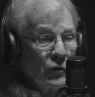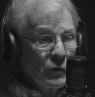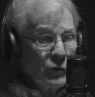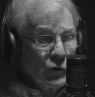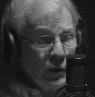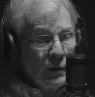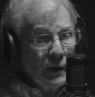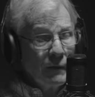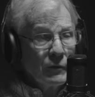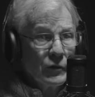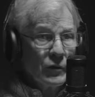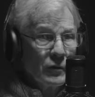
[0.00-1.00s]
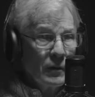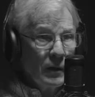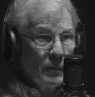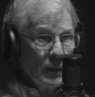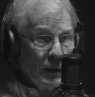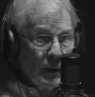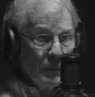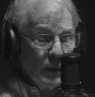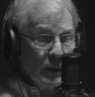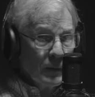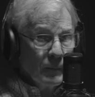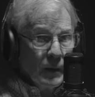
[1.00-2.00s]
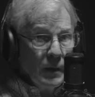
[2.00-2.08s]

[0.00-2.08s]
You'll see Davis's name in that book.